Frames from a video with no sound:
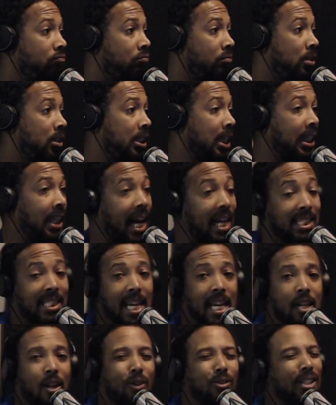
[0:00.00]
The
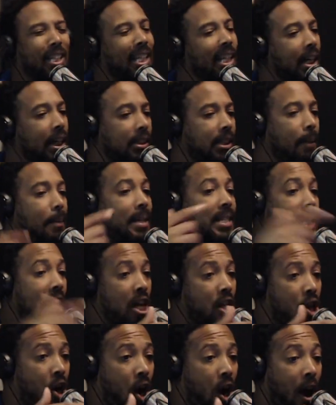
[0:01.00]
Latinos, look, let me
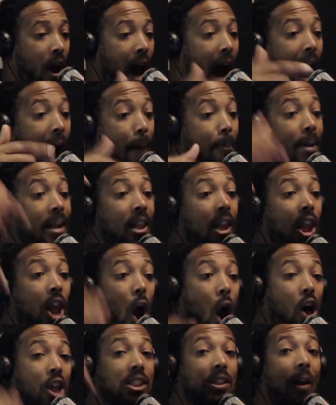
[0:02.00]
tell y'all, I'm in
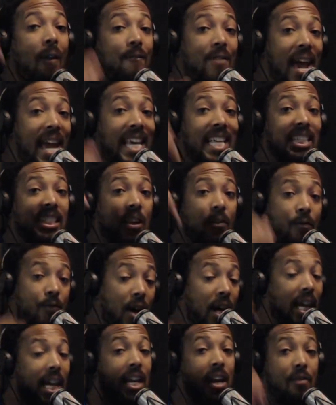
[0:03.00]
Las Vegas,
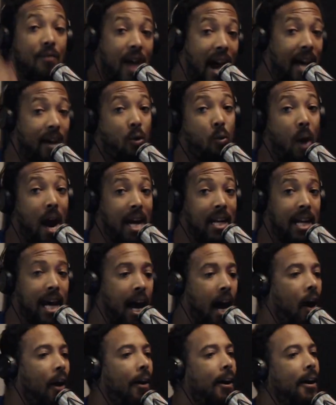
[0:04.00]
fucking Nevada right
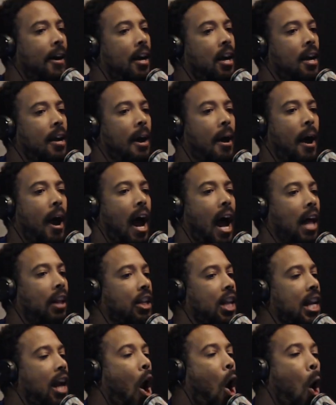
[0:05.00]
now.
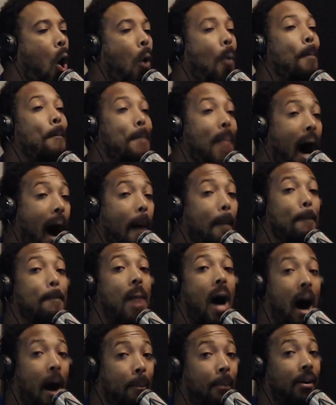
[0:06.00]
On my
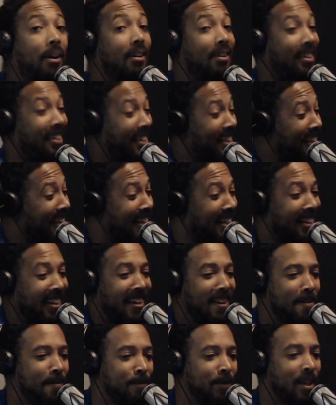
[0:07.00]
mama,
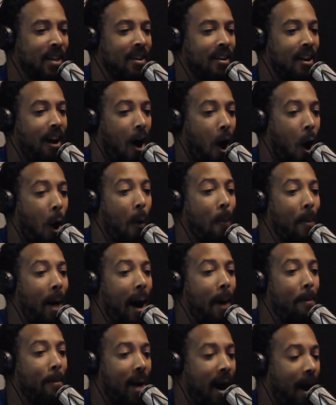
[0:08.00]
on
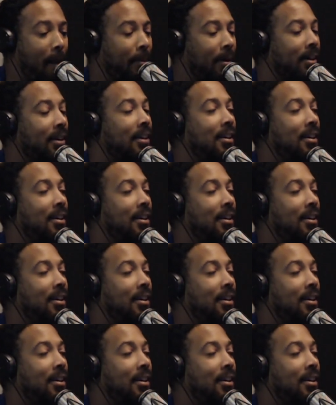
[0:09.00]
my mama,